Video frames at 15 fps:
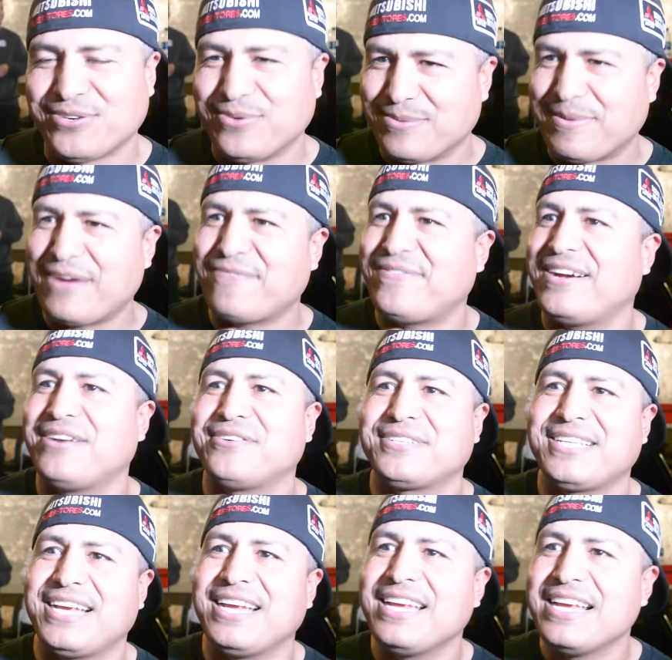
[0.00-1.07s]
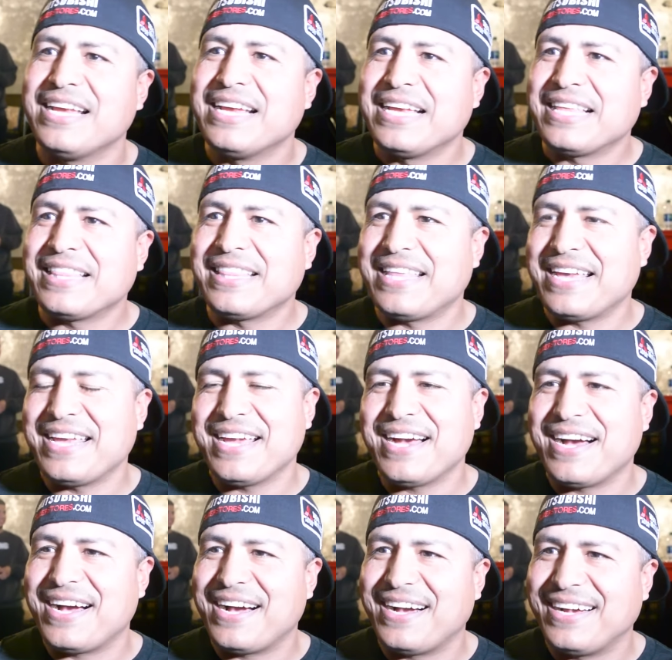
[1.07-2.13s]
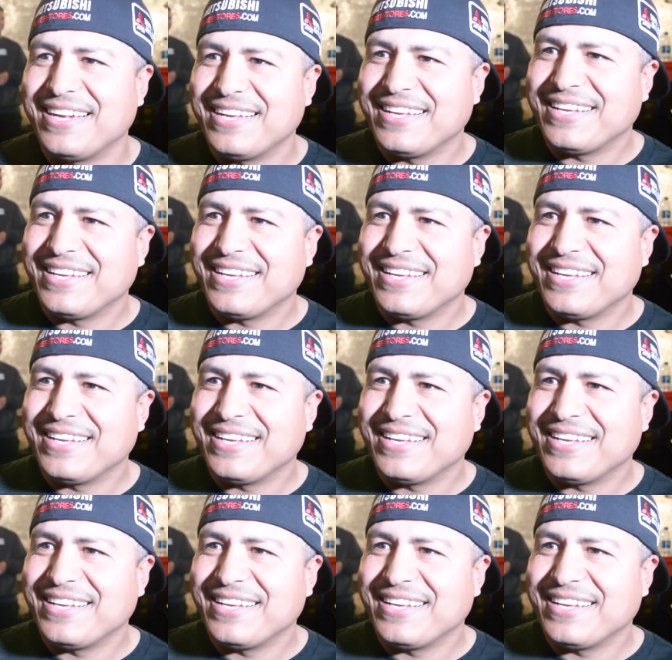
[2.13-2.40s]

know, with my fighters. They got